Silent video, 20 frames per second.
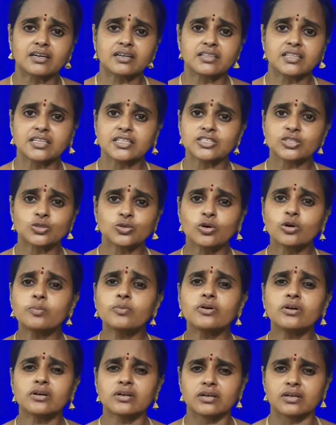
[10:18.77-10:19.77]
is no
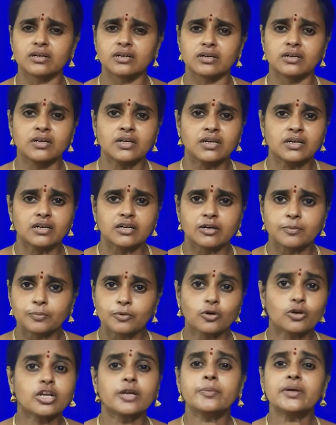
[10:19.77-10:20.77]
more
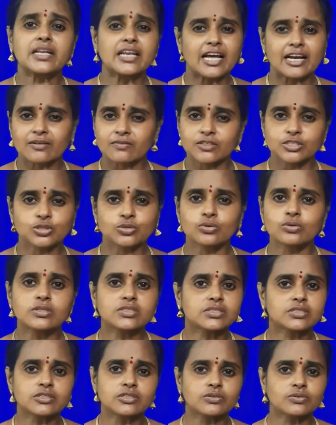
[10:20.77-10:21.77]
programming language
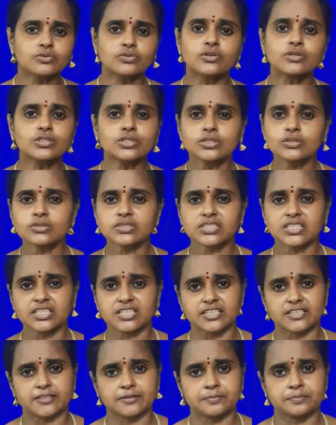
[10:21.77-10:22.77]
rules you won't use
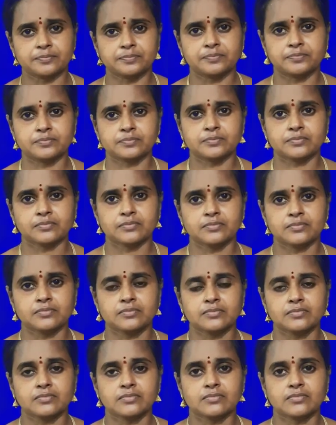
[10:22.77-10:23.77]
here.
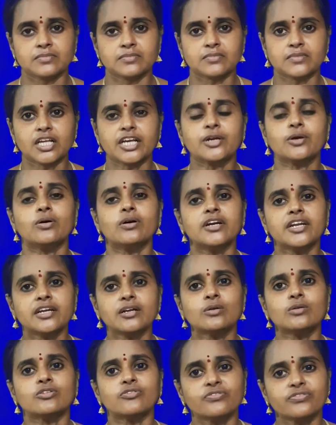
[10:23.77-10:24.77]

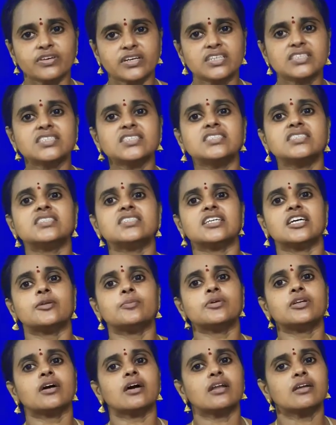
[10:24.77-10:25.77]
According to the phases
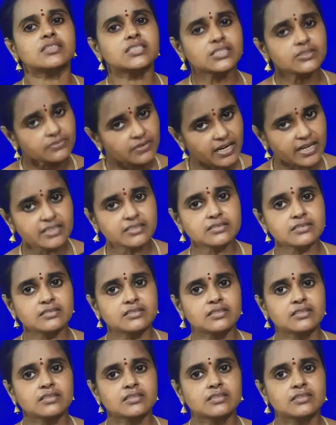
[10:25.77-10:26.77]
terminology wise,
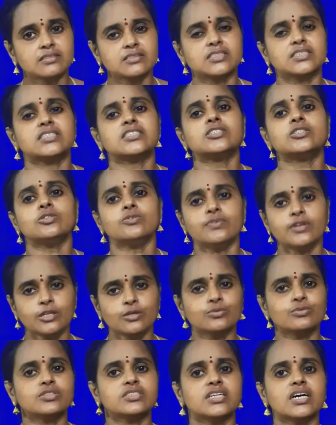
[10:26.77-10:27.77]
just you will
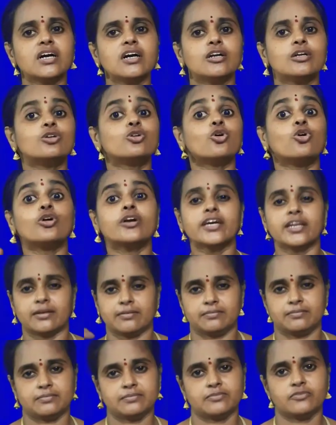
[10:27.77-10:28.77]
use the token,
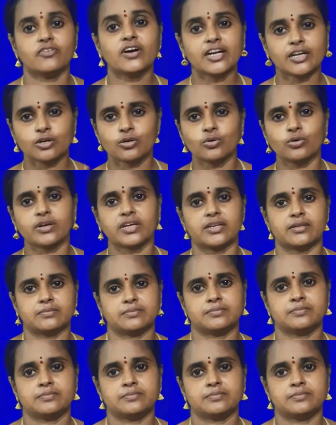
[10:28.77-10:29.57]
one token.